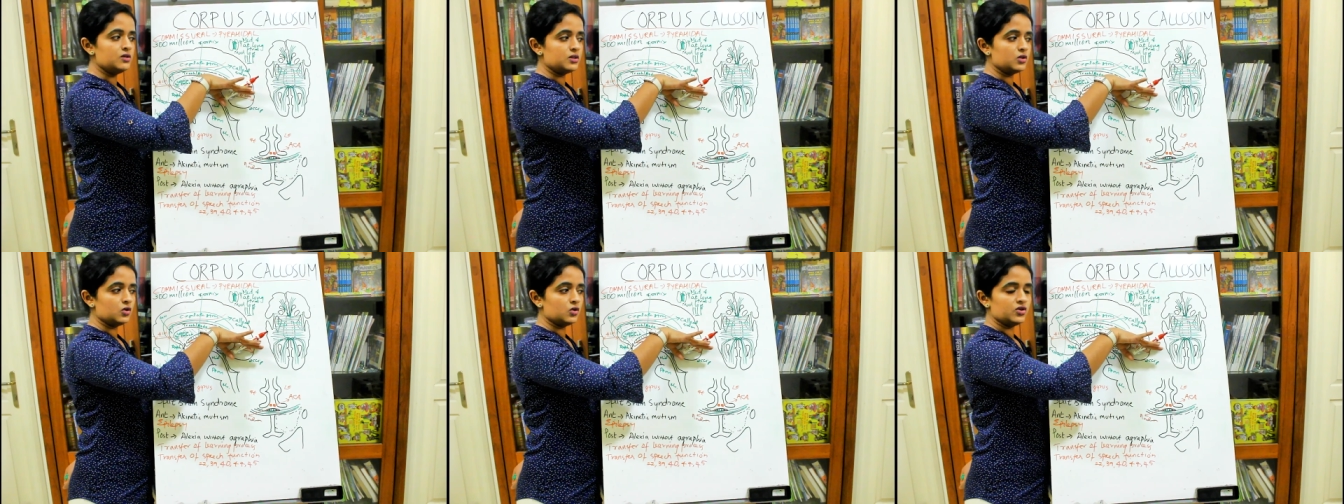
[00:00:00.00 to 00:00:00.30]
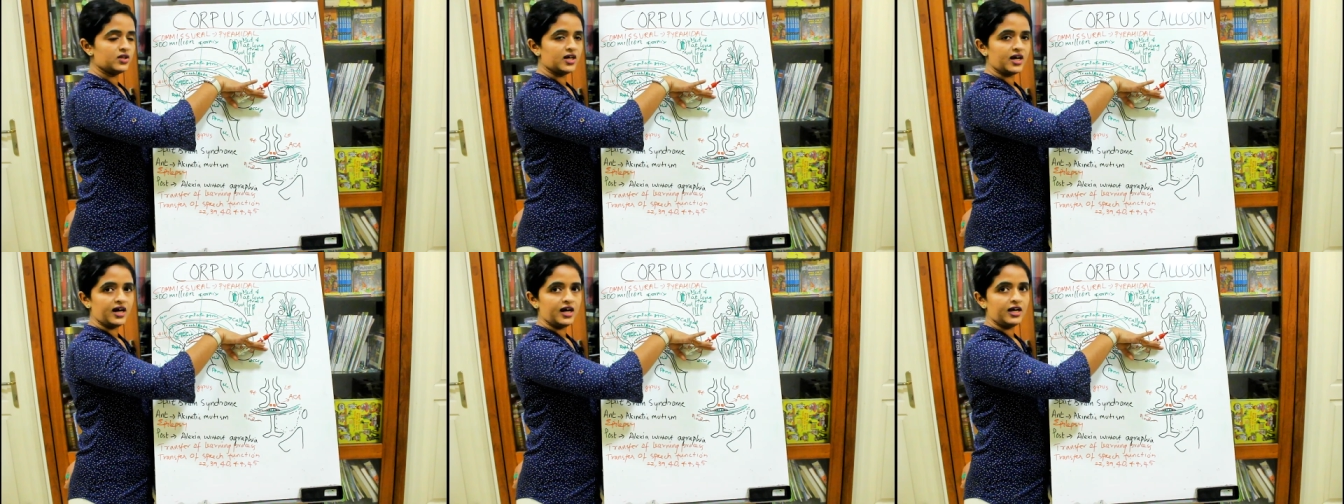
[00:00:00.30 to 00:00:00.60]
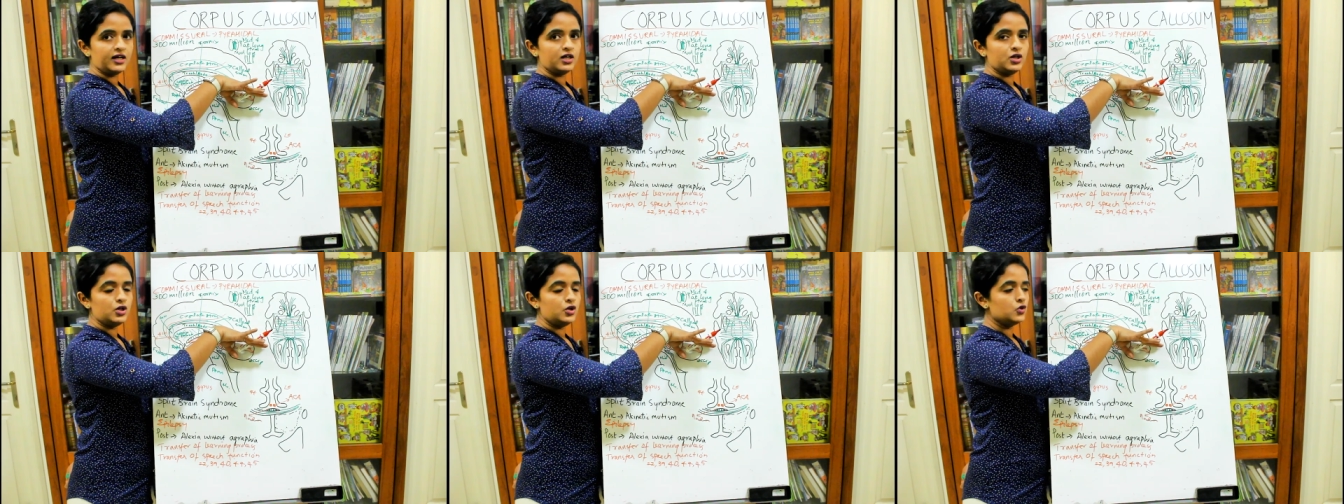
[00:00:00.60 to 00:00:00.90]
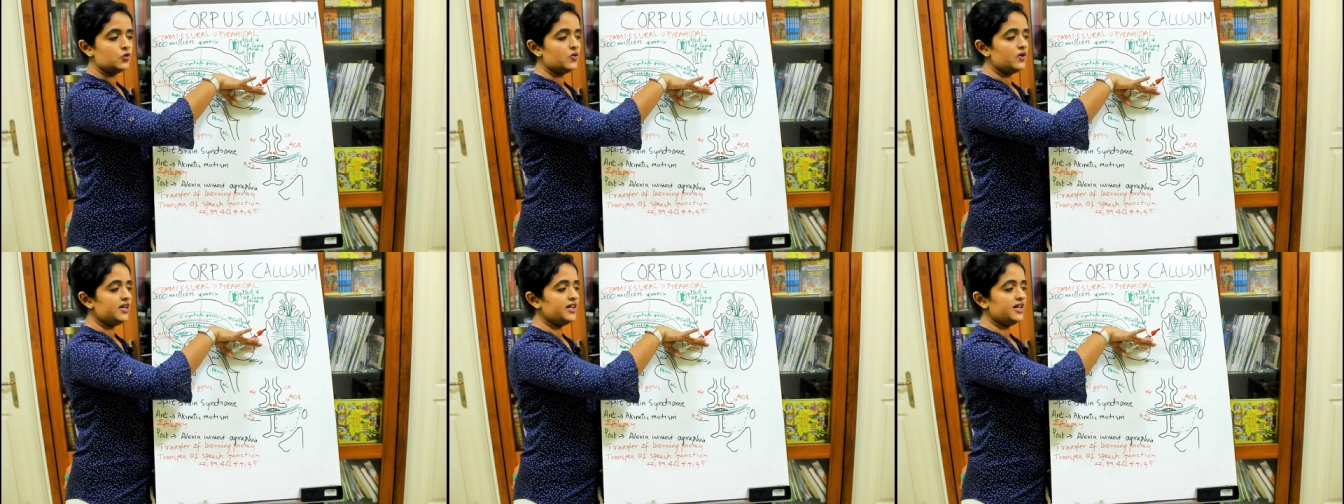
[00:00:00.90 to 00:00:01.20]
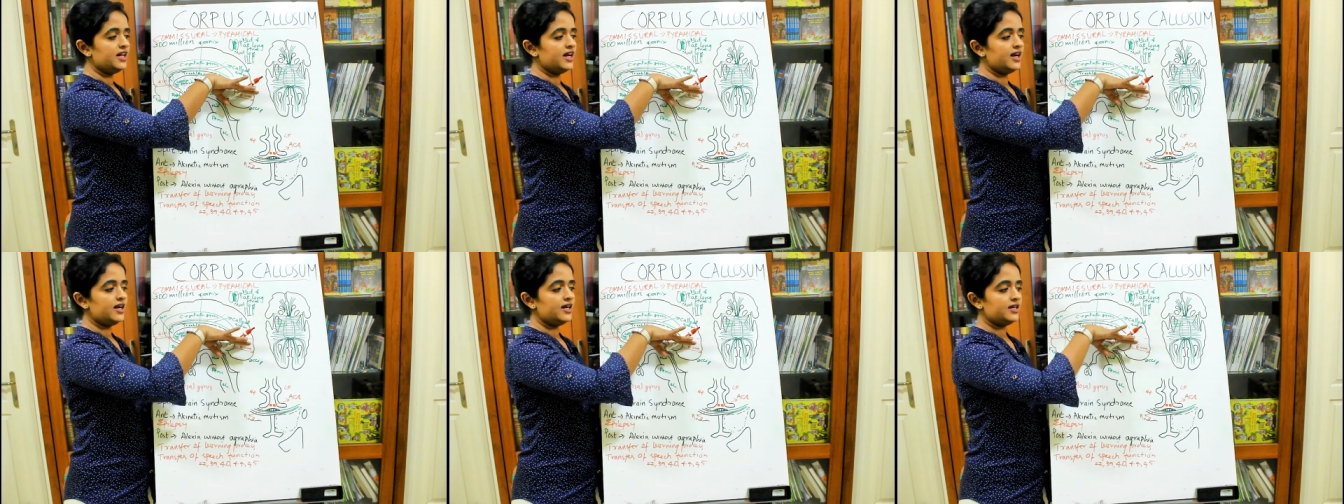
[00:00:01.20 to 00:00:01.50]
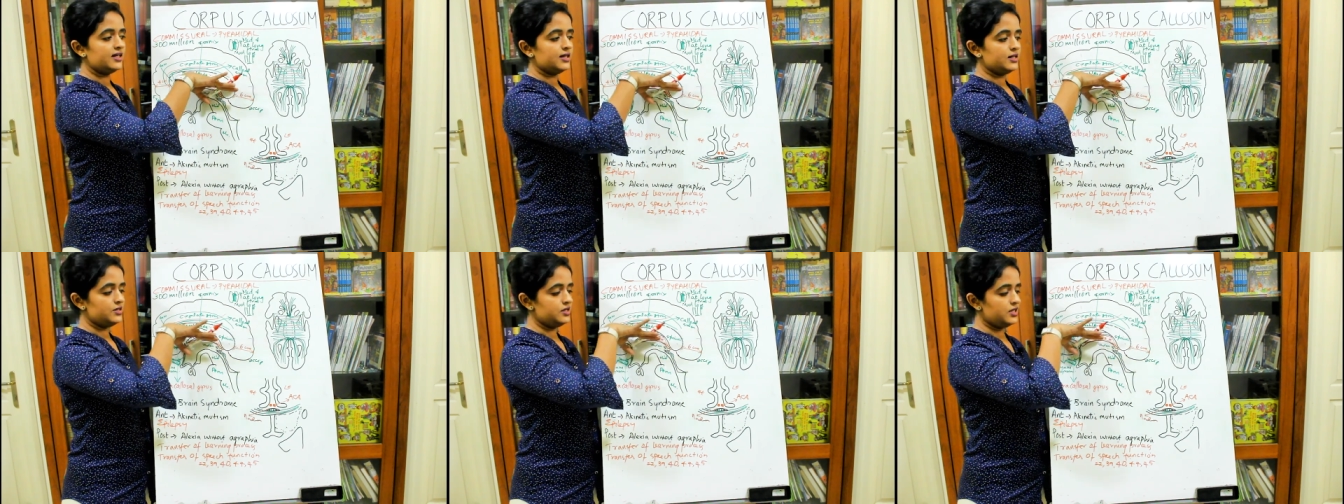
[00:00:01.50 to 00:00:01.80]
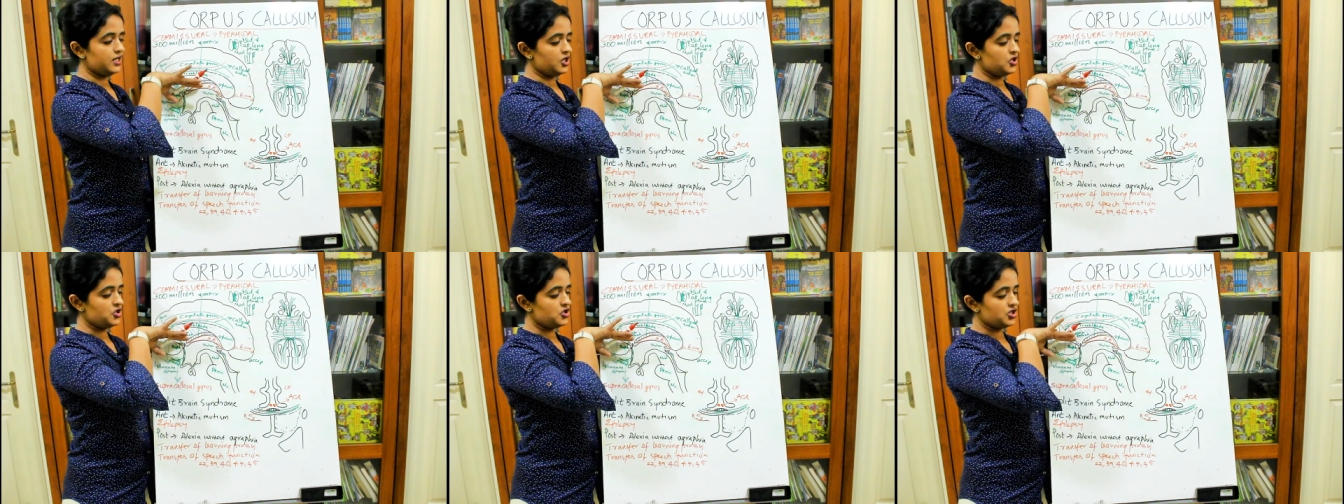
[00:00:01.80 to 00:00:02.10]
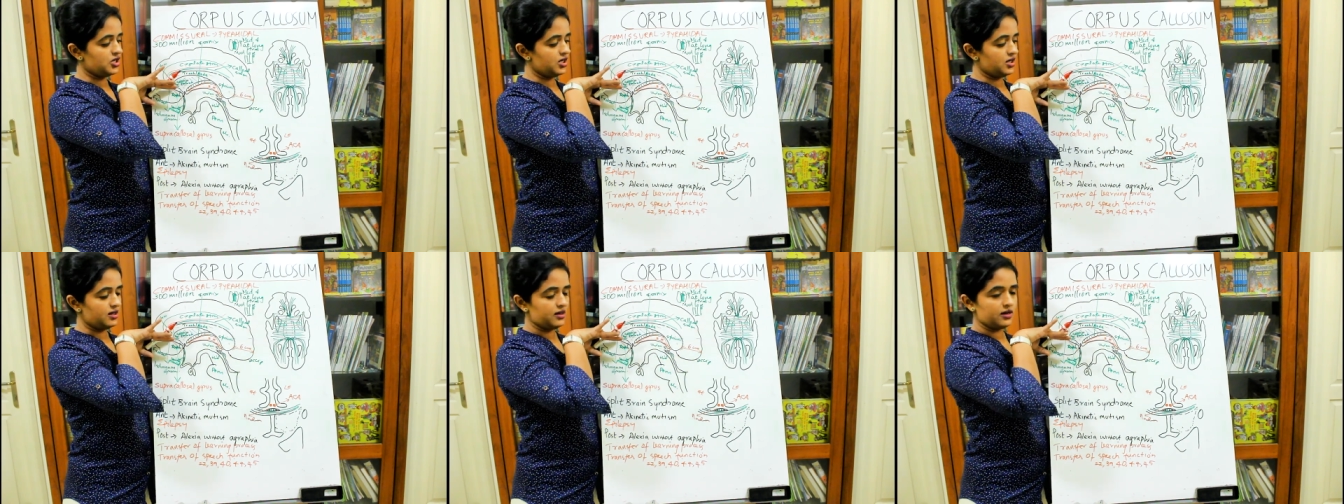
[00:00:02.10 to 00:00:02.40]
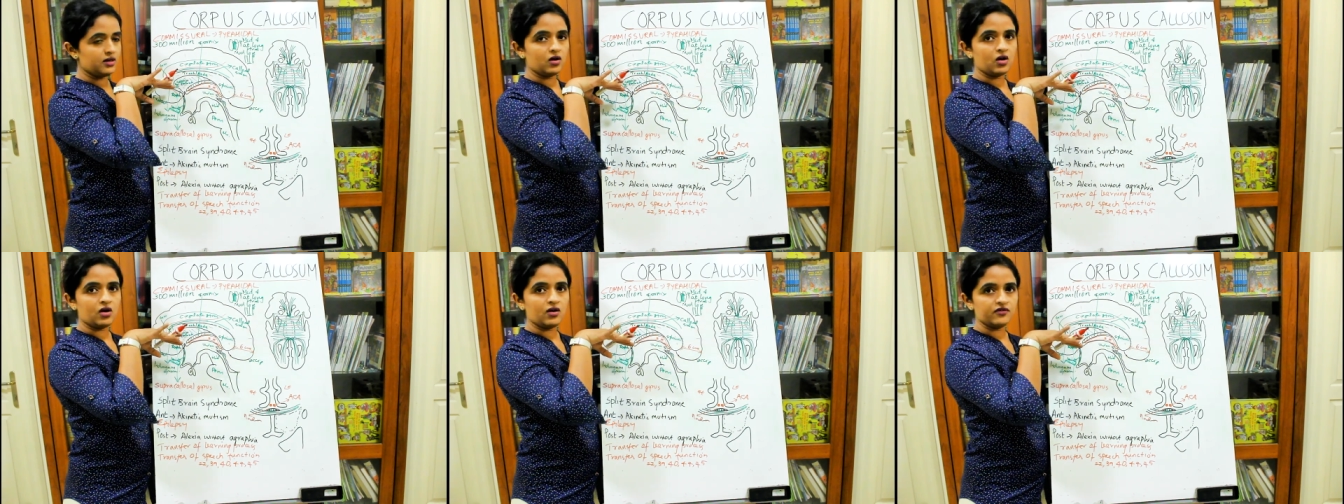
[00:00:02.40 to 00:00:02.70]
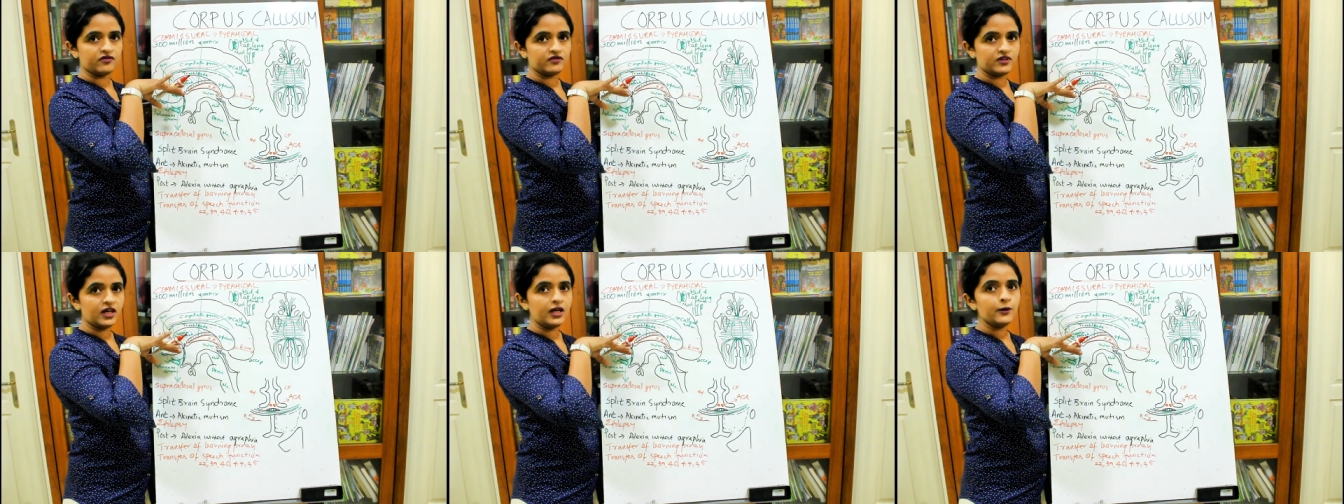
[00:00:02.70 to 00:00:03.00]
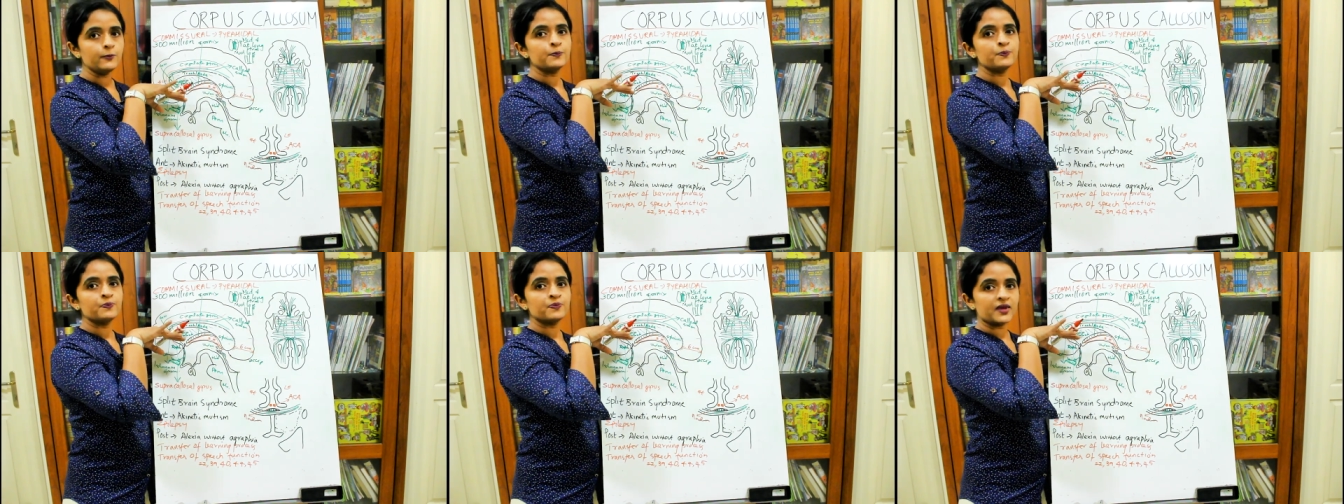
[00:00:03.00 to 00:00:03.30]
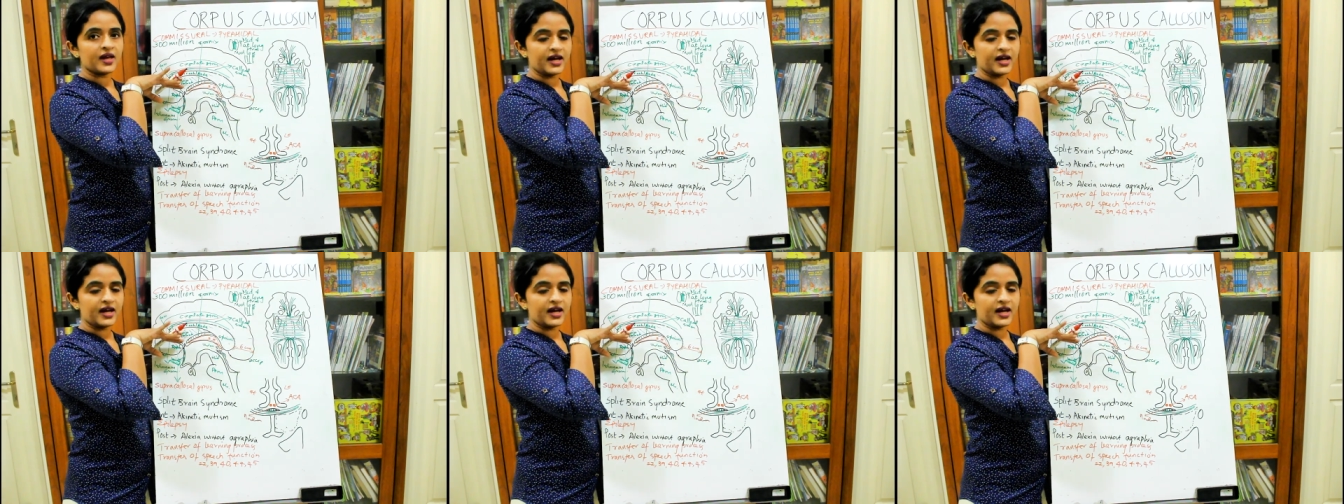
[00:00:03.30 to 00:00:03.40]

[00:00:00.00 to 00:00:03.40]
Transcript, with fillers: so that you will get a section of the